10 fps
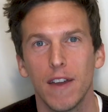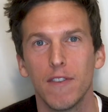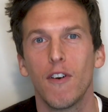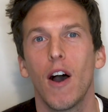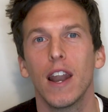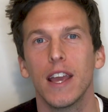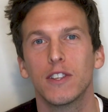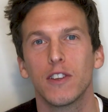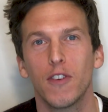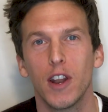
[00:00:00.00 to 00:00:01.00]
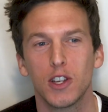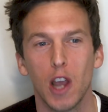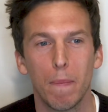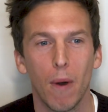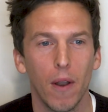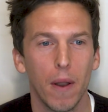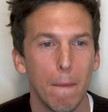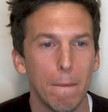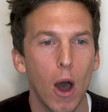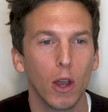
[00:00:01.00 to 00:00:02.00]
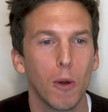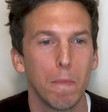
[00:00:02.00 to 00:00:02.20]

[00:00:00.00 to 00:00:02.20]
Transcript: And finally, to finish up on Michael